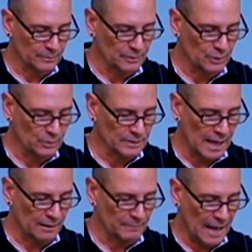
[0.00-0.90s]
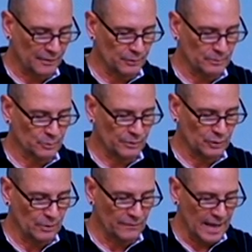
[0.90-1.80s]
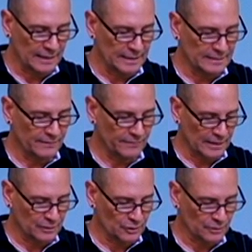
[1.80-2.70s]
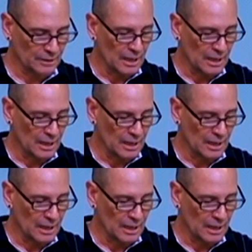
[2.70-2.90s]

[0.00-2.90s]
new tiled bathrooms with new vanities and fixtures,